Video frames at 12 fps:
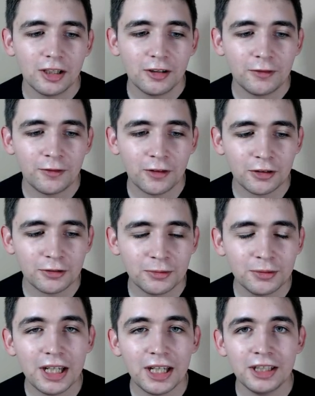For
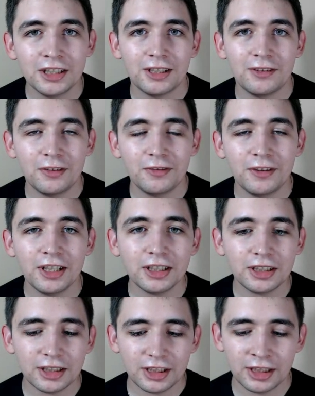today it's everything.
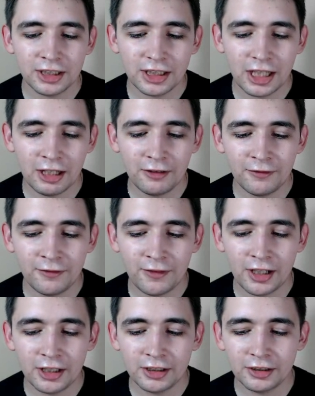I
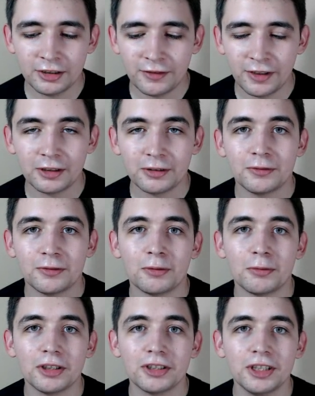very thank you for
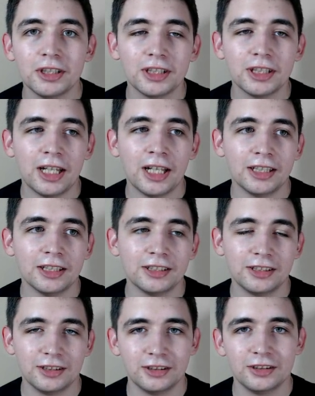watching, and
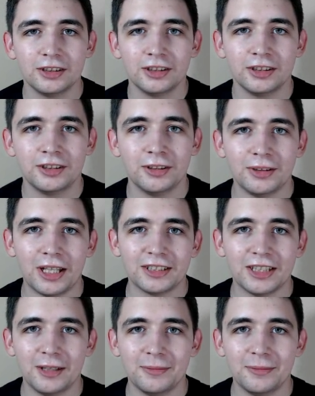see you next time.